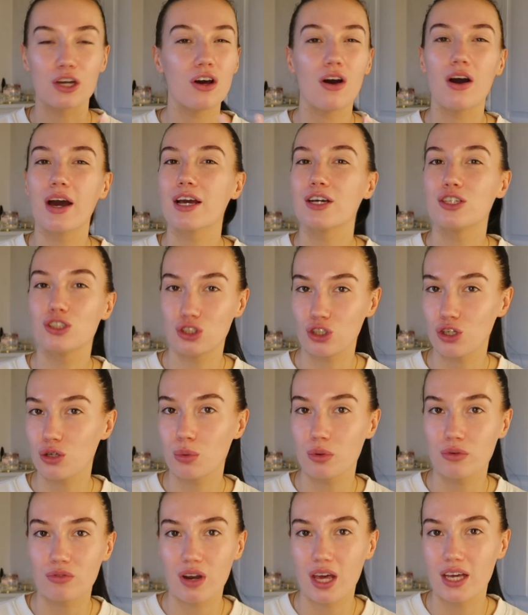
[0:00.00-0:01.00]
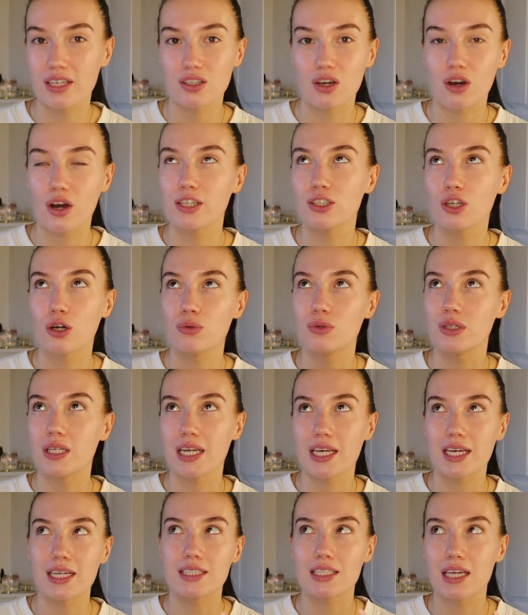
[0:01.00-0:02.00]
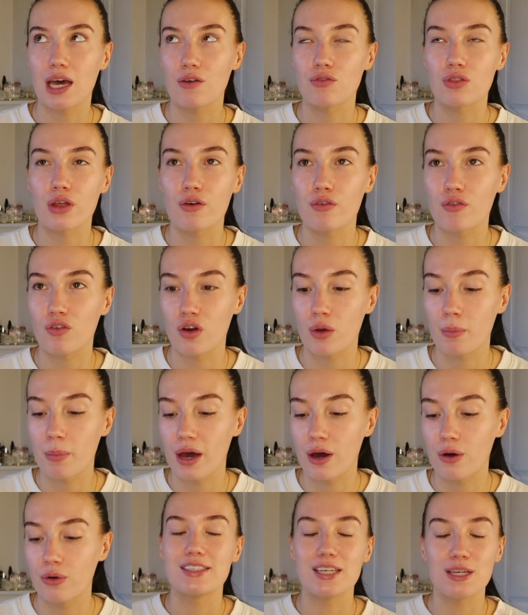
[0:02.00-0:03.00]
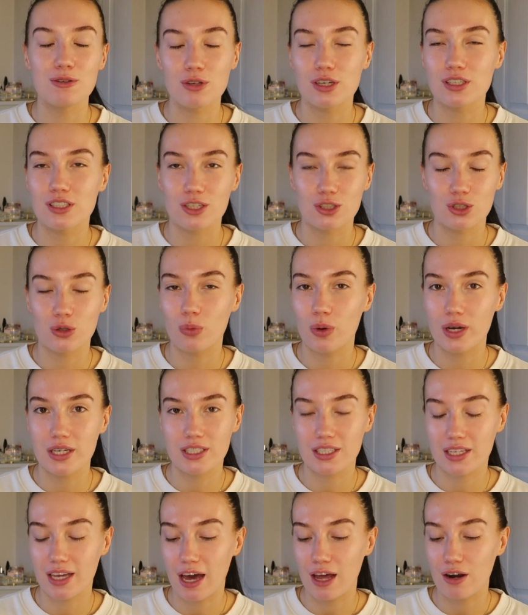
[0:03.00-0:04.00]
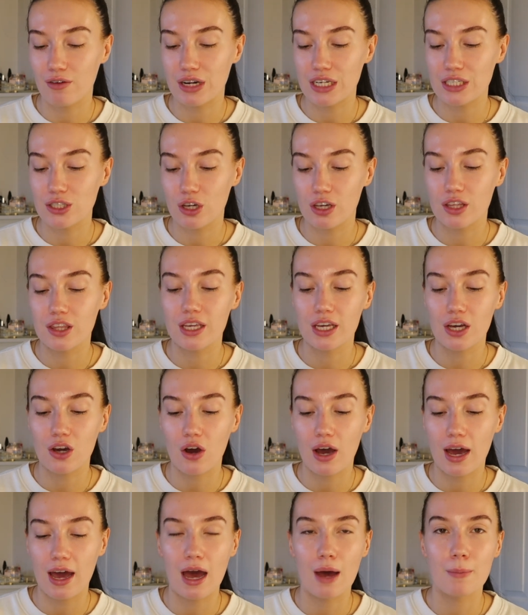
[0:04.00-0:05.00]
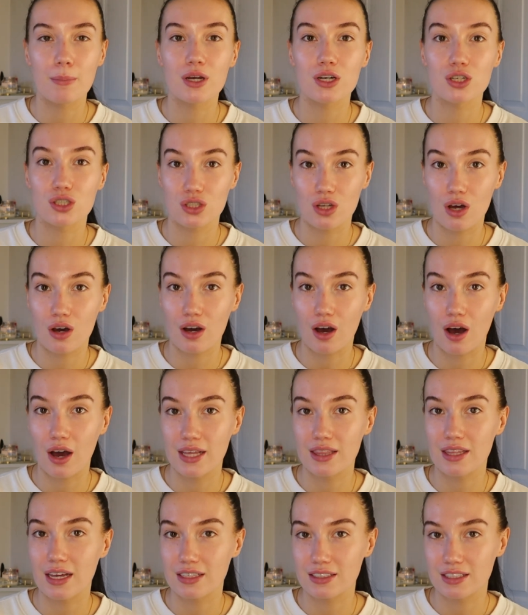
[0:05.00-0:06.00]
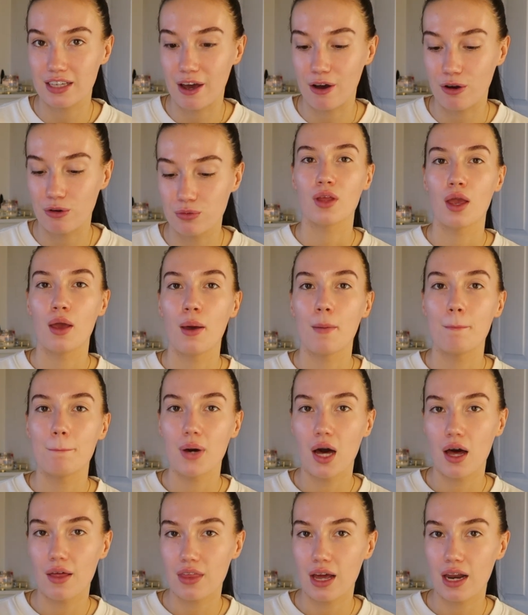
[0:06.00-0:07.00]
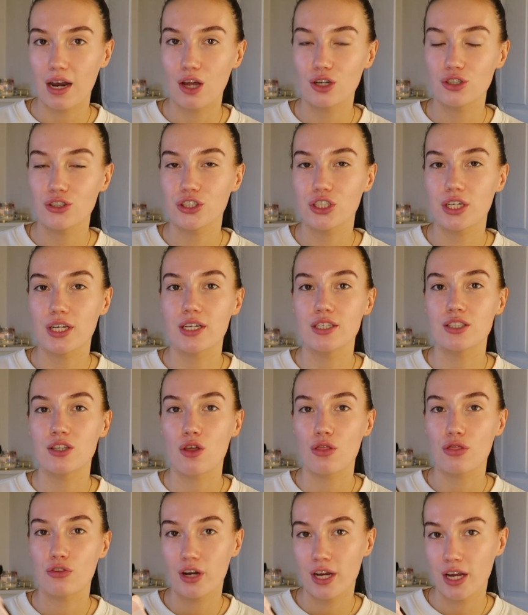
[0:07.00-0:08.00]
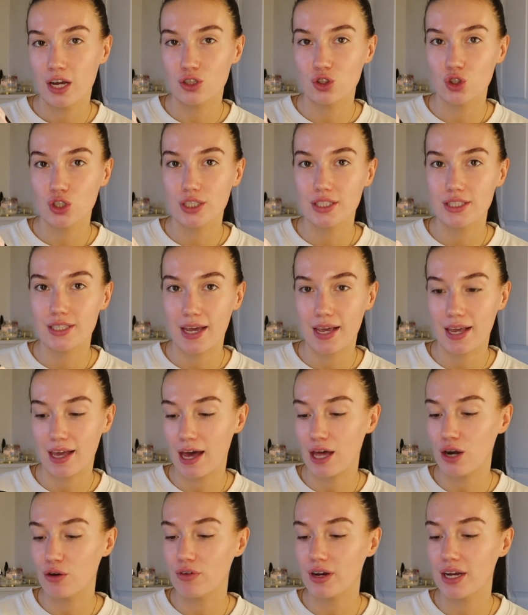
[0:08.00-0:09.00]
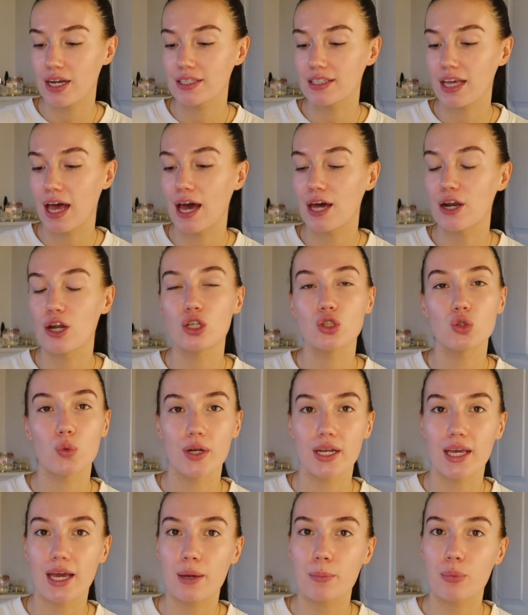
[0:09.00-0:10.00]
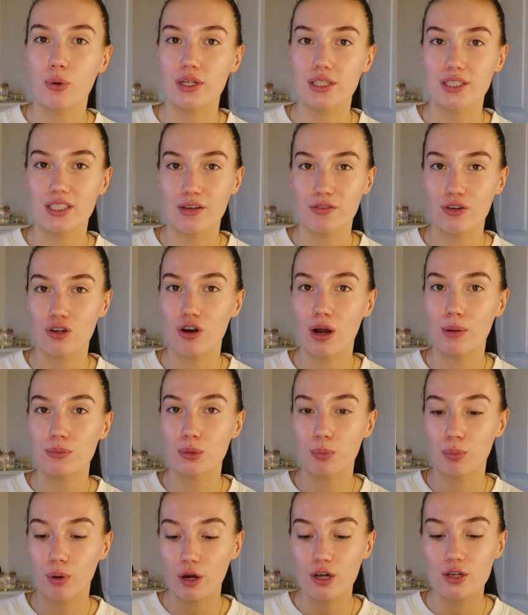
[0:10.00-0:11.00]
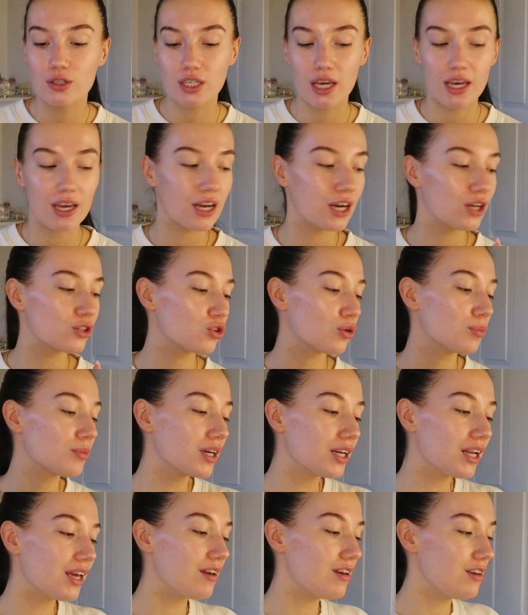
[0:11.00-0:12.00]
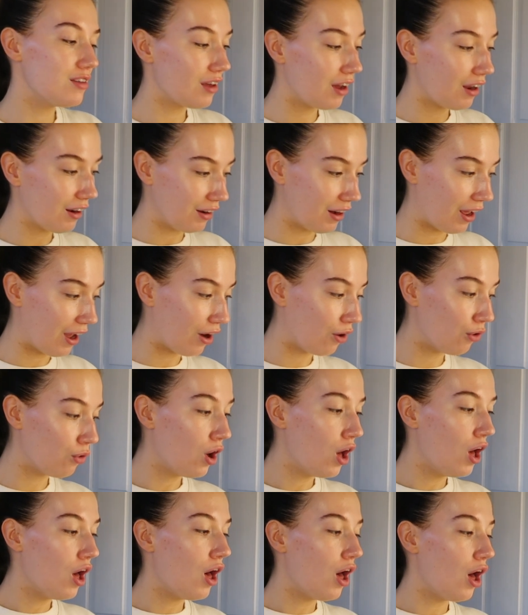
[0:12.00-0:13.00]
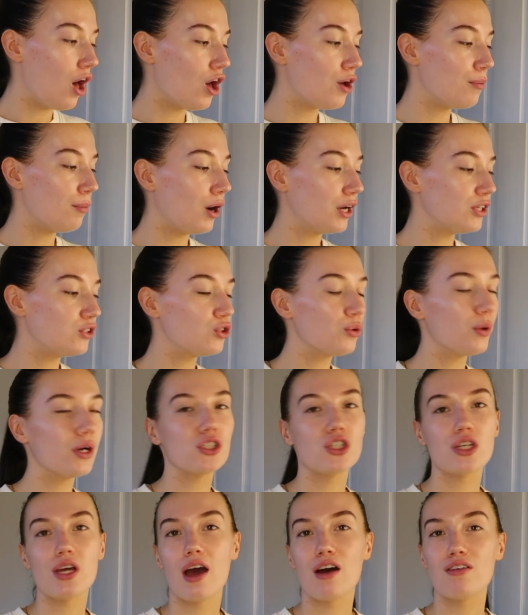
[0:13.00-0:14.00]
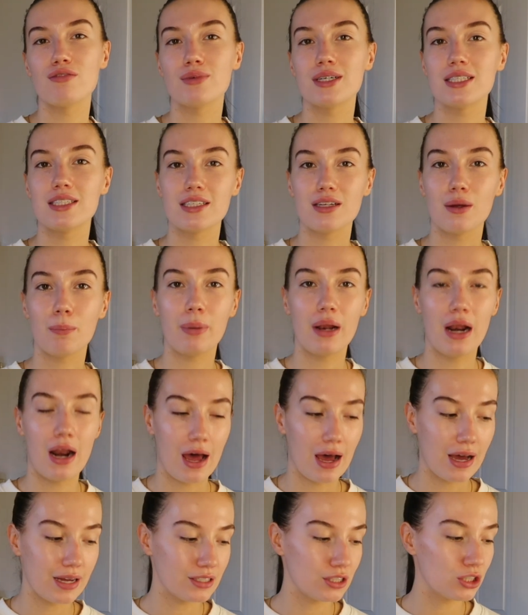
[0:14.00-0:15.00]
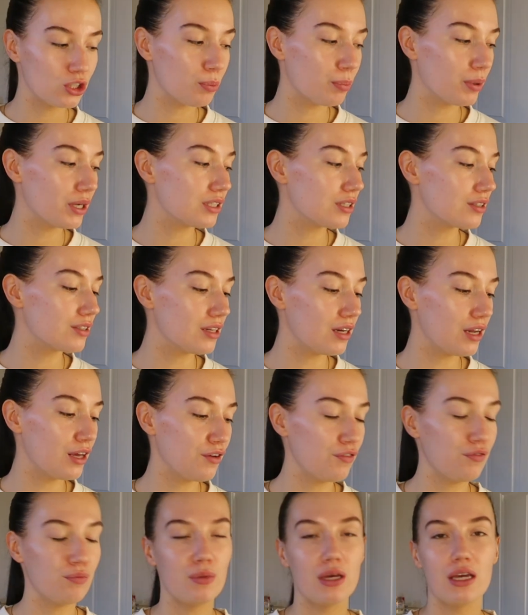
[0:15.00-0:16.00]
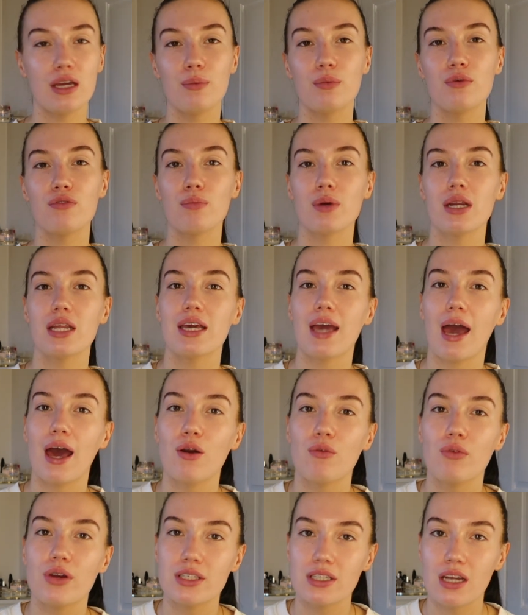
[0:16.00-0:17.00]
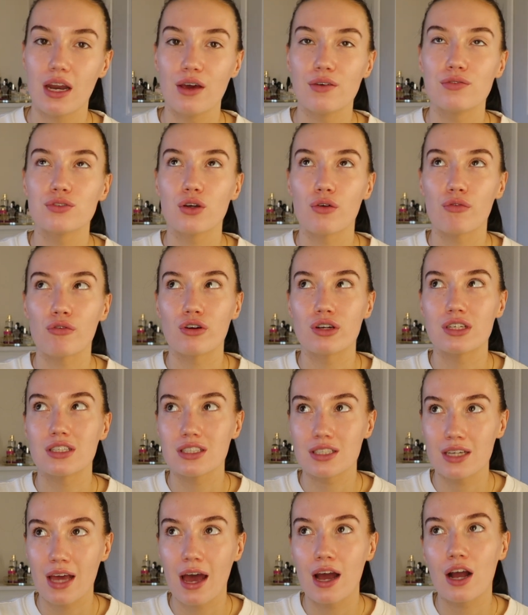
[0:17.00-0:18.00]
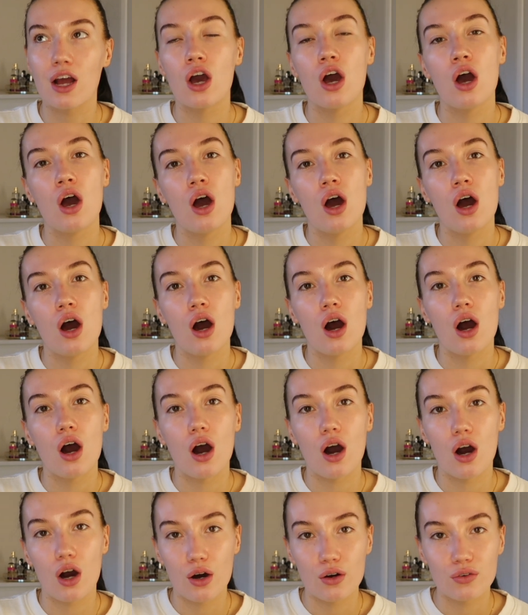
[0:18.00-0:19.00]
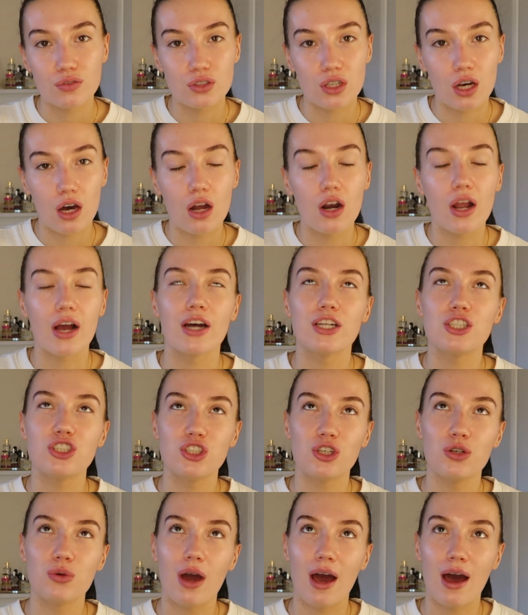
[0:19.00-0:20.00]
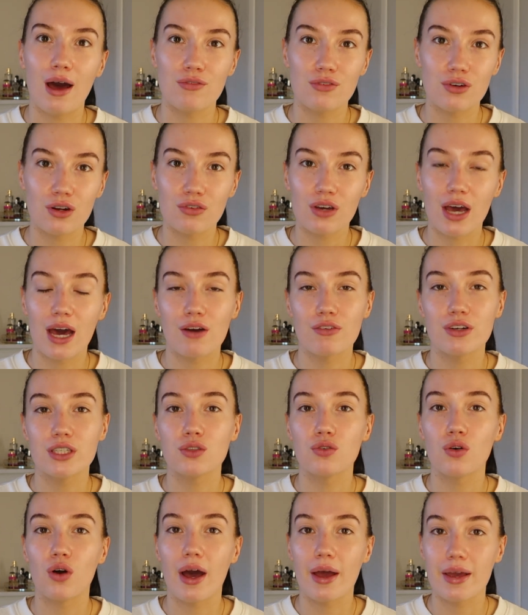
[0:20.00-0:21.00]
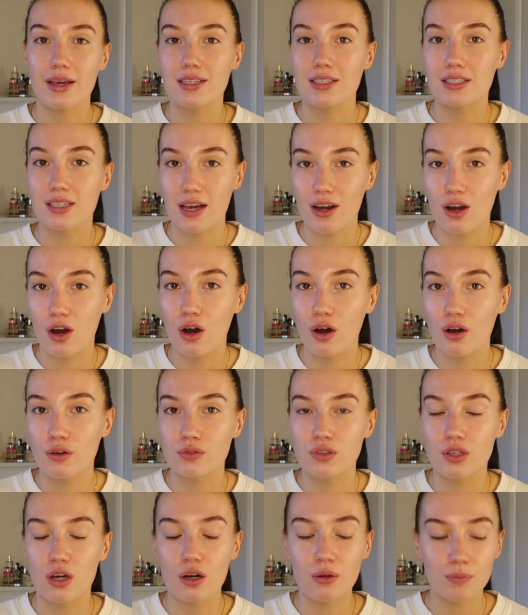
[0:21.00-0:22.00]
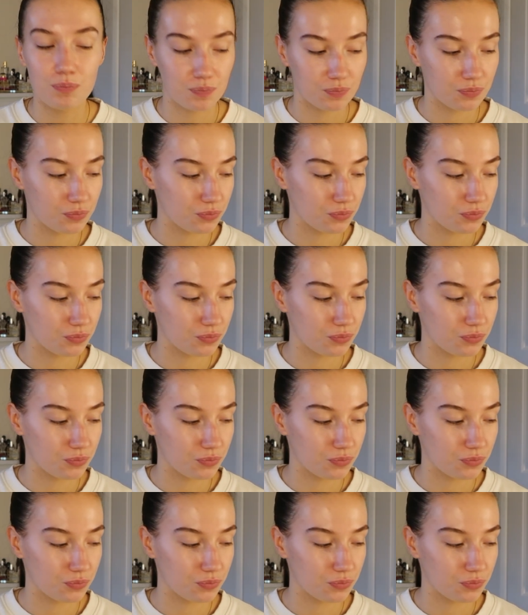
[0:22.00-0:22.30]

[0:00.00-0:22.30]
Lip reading: I could do with less. Like, I don't need to have that full amount. Seems like such a waste of calories. I think I am going to start cutting that down. But that lunch is 310 calories and 28.7 grams of protein. So I'm going to eat that now. I do actually have my dinner planned, but it doesn't leave me with many calories left for a snack after. Like, I do have enough calories for a snack after.